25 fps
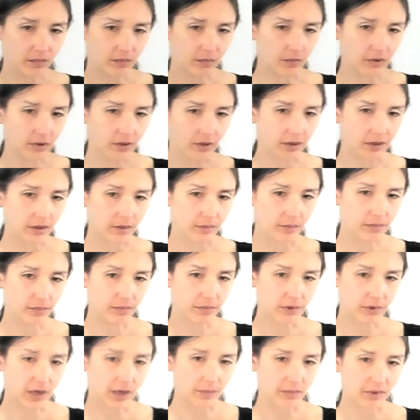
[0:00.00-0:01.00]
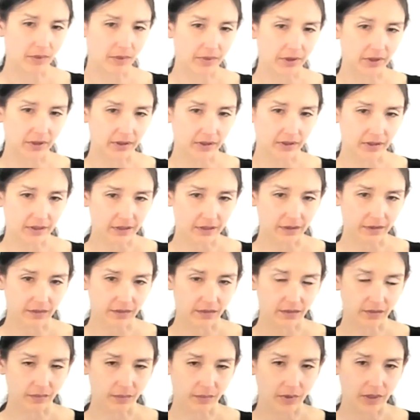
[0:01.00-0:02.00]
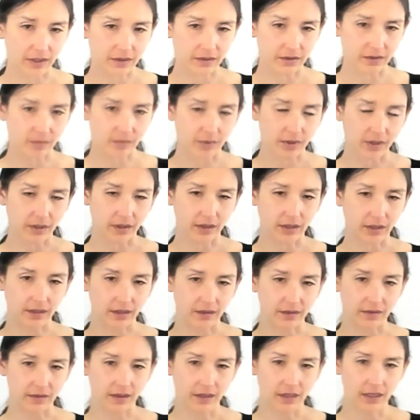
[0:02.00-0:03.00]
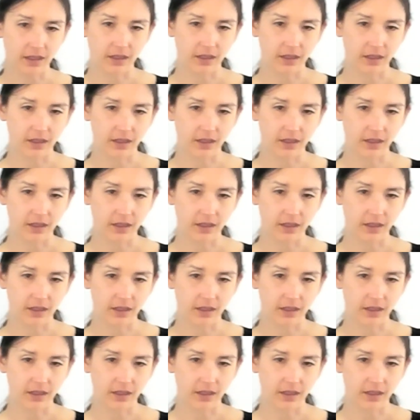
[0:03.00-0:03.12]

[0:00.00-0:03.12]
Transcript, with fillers: were probabilities, possibilities